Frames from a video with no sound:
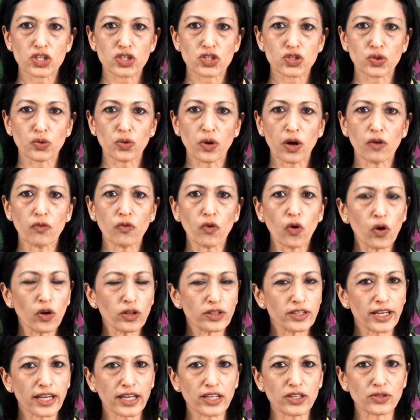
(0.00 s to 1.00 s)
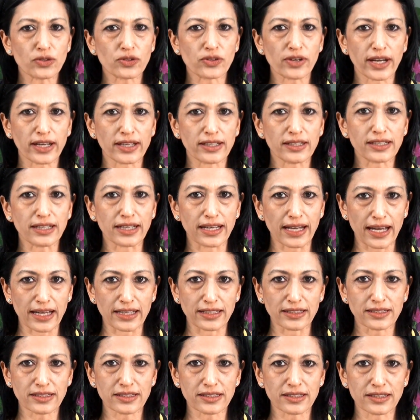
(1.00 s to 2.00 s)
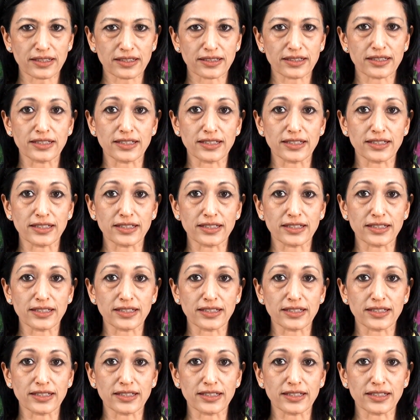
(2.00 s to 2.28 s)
So of all the endocrinal glands,